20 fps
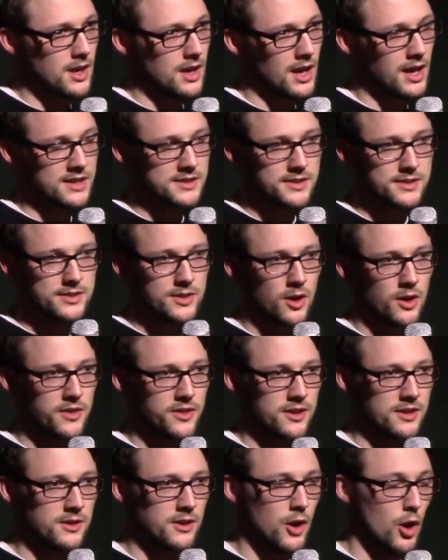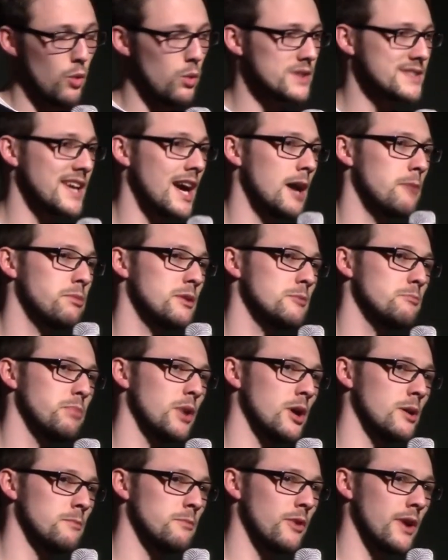That's nothing. What's happened,
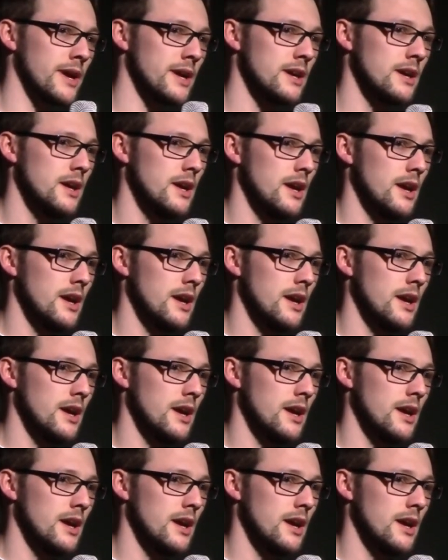Bob, right,